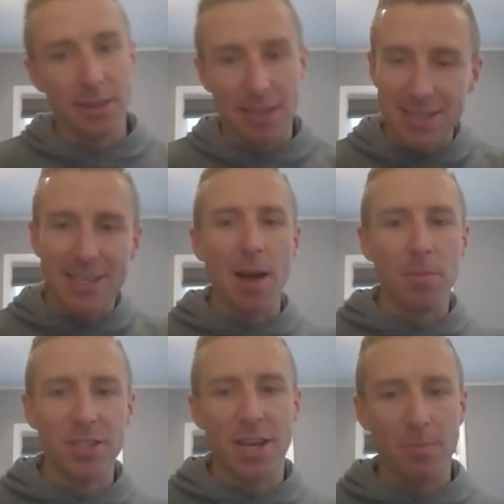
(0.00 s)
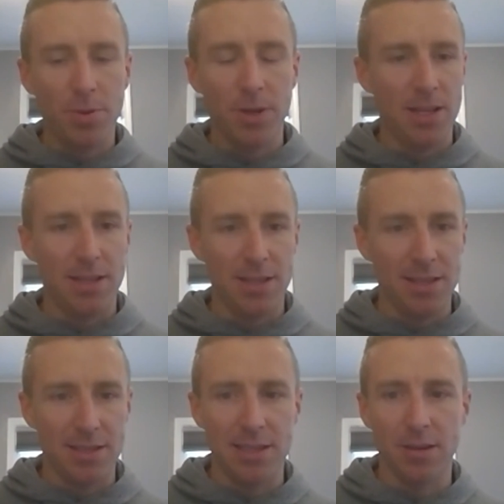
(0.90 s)
this is how much I'm putting into
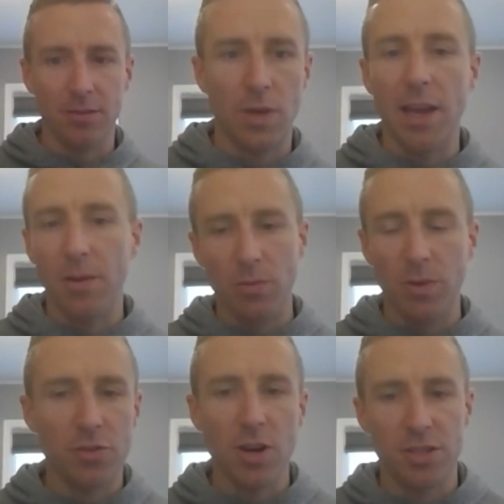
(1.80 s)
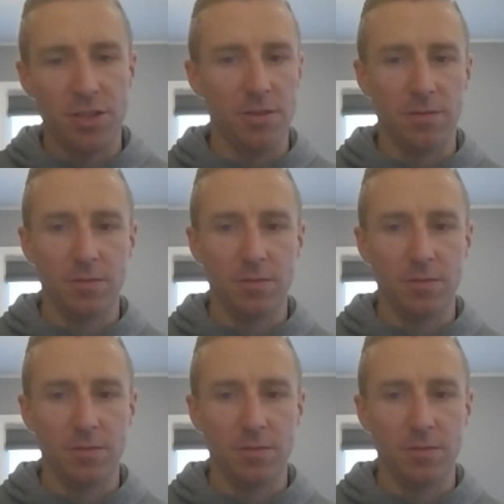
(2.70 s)
this deal. Hey, we trust you.